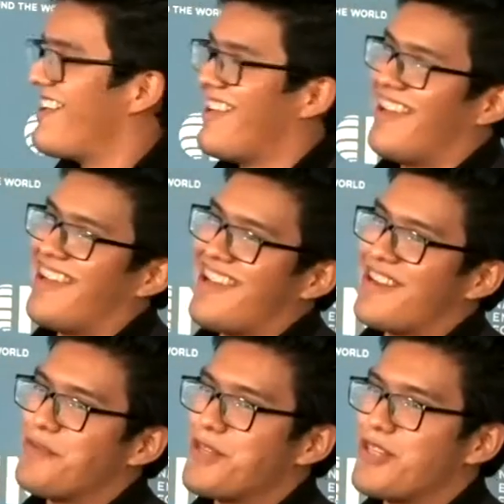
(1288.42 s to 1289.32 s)

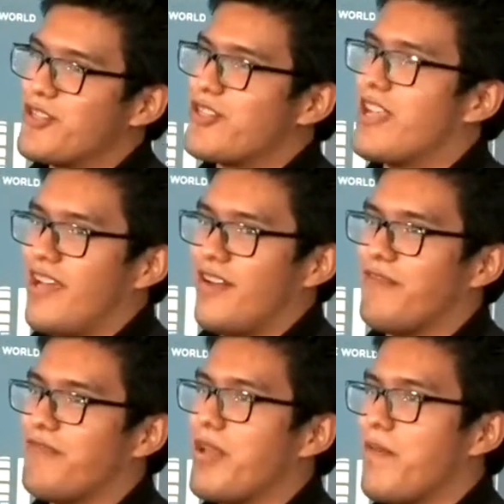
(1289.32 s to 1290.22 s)
And we just kind
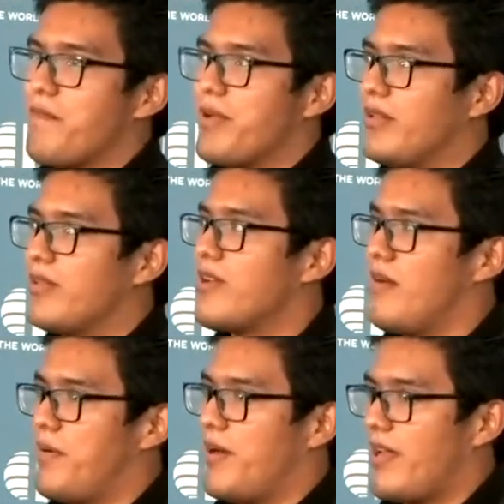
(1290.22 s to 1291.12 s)
of built
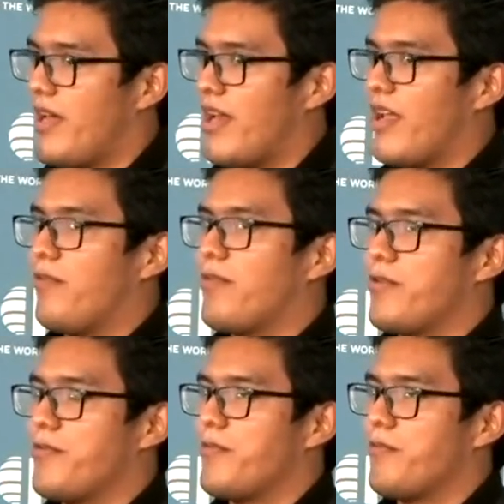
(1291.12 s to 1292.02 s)
upon that. And
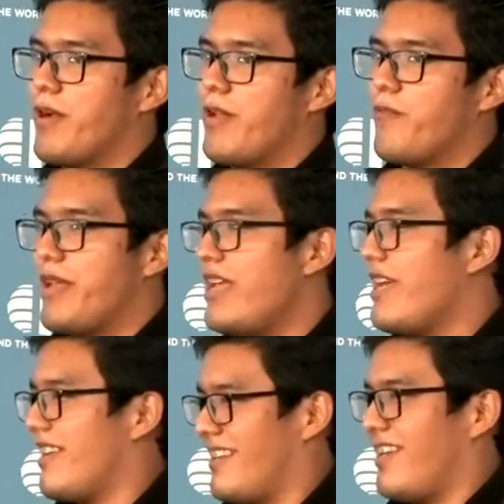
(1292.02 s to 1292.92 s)
when we,
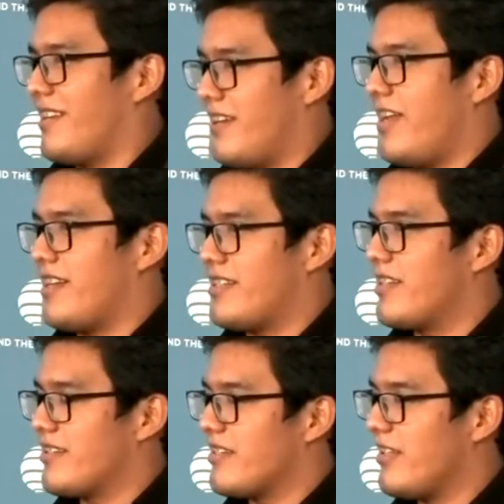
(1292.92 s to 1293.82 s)
and again, I
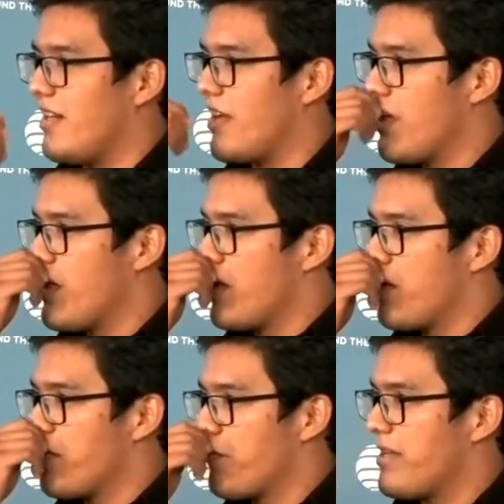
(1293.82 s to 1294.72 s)
said this a lot,
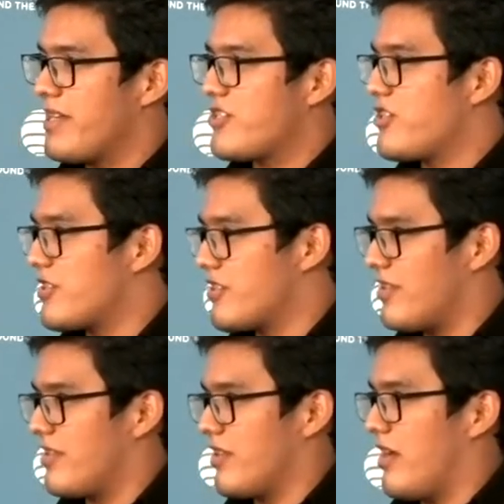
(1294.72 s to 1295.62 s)
when we as just
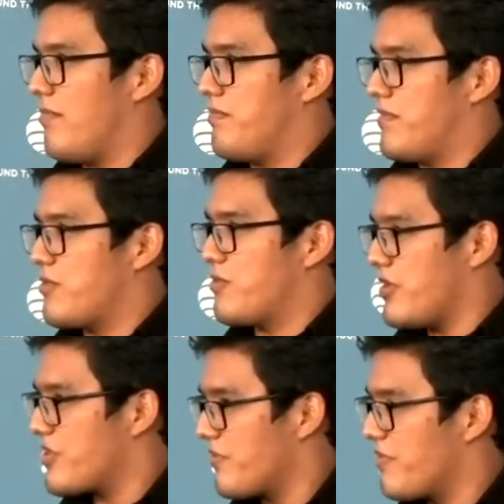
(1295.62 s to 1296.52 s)
this
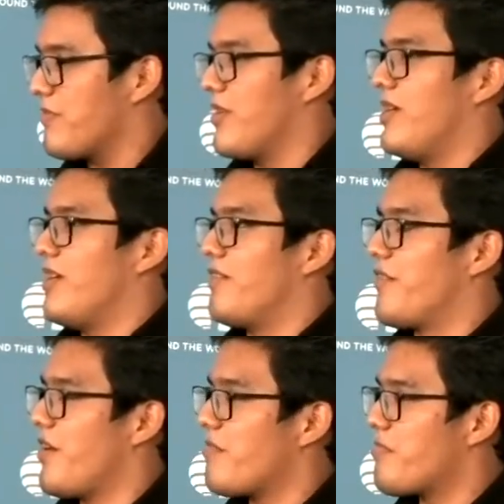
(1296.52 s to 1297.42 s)
bunch
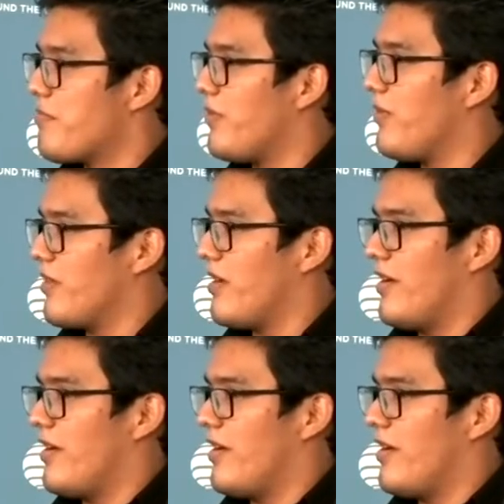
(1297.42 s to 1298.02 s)
of young people,